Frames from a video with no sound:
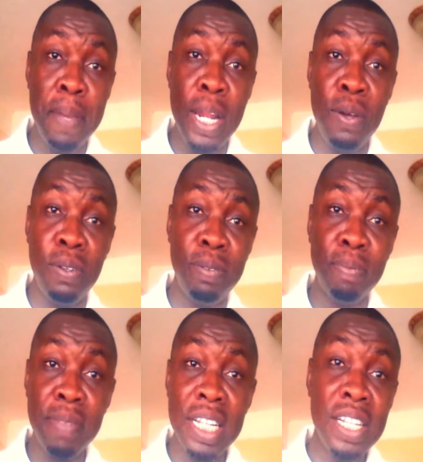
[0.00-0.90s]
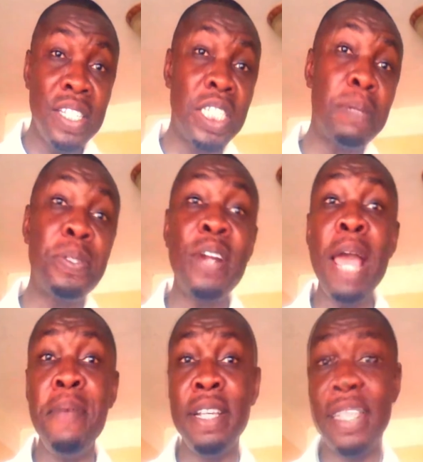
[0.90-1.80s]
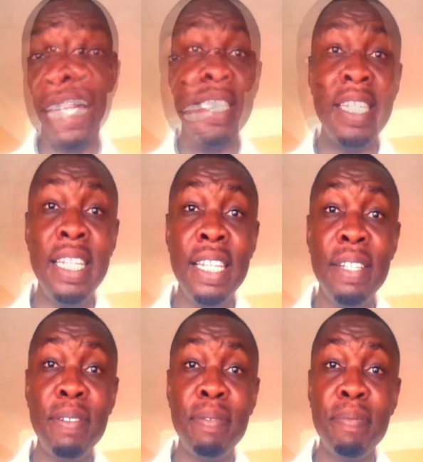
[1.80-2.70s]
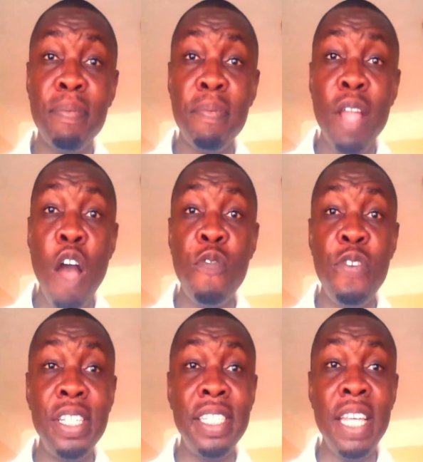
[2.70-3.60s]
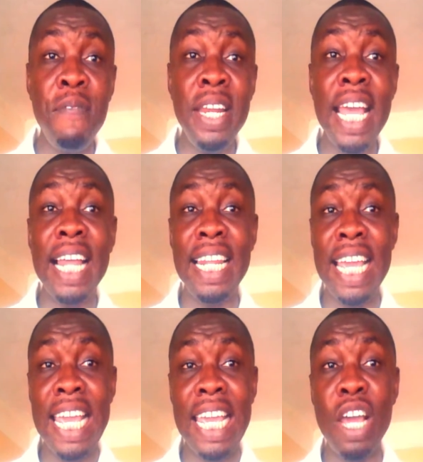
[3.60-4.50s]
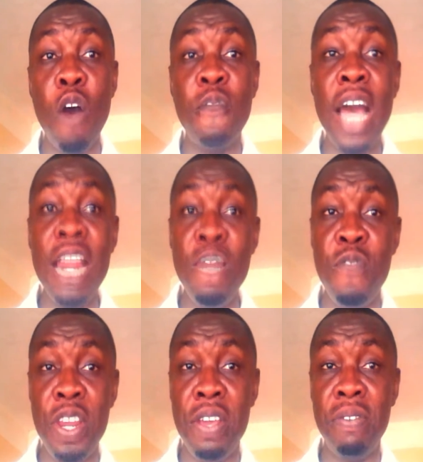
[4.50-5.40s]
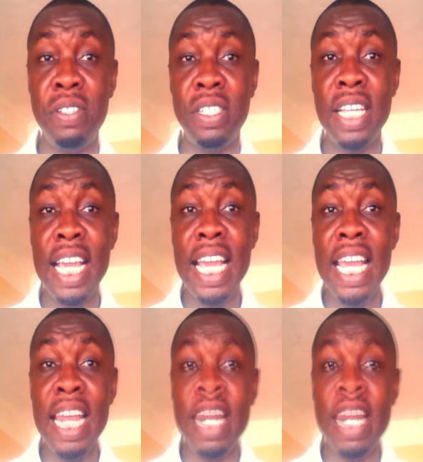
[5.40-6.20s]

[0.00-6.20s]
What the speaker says: Subscribers get the opportunity of receiving a link of our new videos in their mailbox.